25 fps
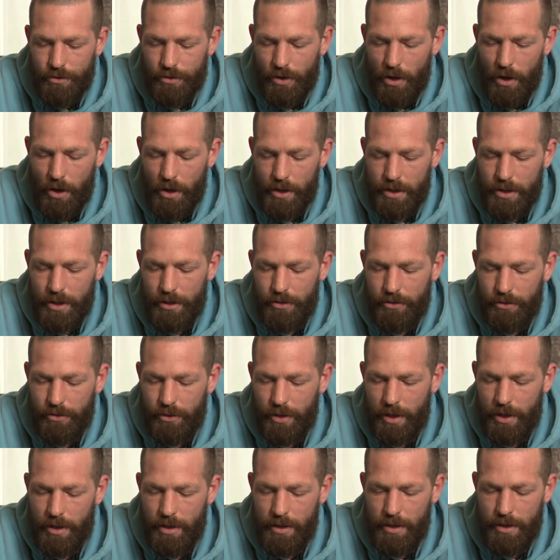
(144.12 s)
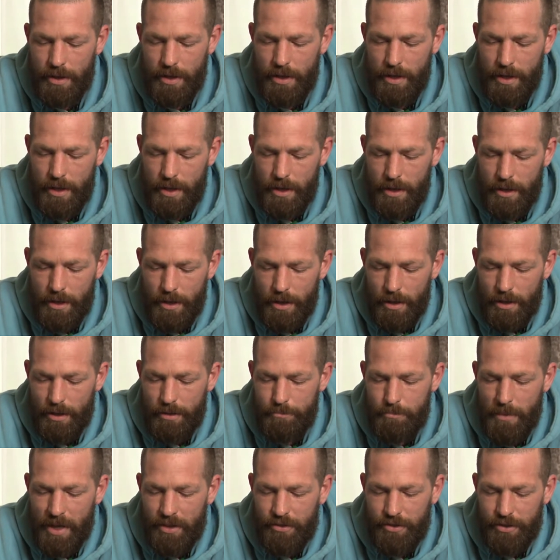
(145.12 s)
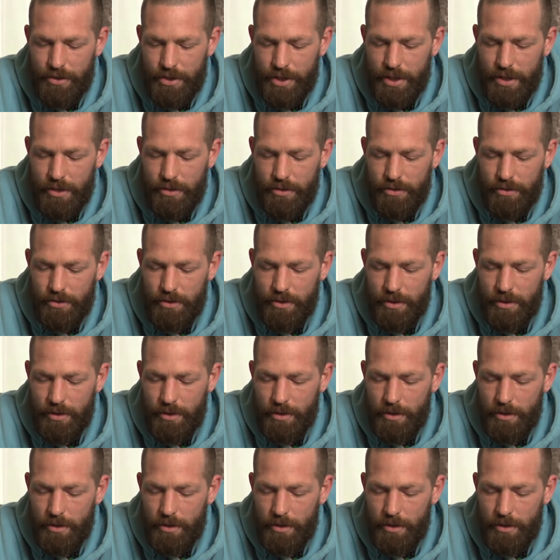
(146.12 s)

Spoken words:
kindness, messages